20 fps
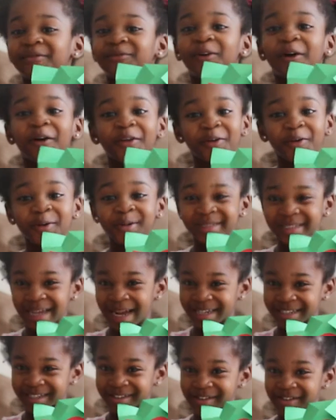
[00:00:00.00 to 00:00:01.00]
for your
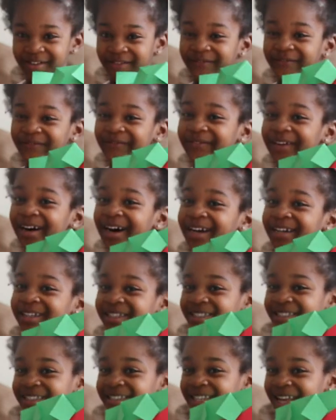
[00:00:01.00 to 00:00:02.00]
daddy on
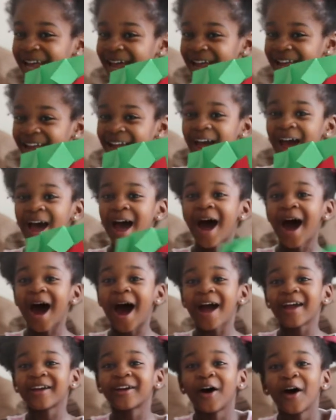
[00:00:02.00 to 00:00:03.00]
Father's Day.
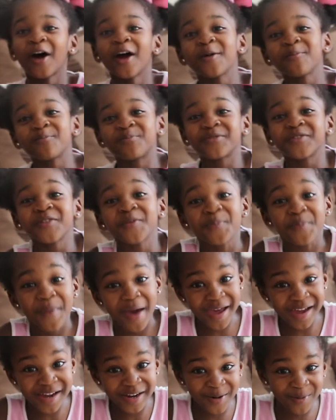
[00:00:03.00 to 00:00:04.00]
I hope you
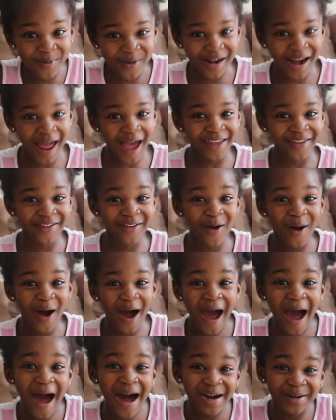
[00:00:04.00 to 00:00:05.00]
make one at your
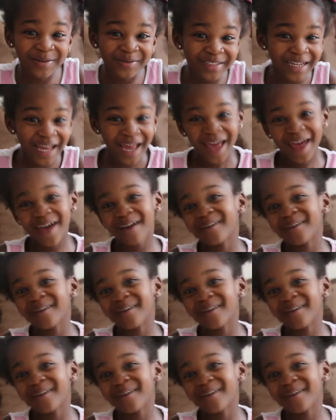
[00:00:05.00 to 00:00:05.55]
house.